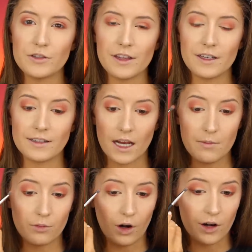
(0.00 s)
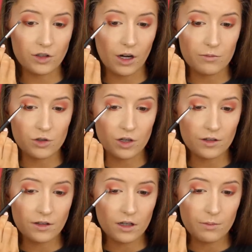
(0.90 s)
using the same brush and I'm
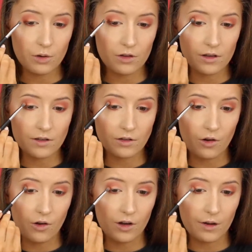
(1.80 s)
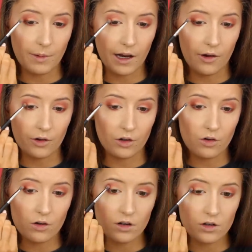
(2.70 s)
just going to put this on my outer
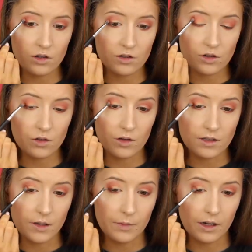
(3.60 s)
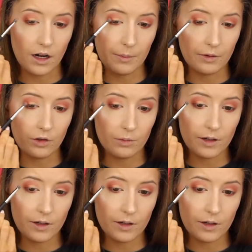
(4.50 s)
corner just to deepen it up a little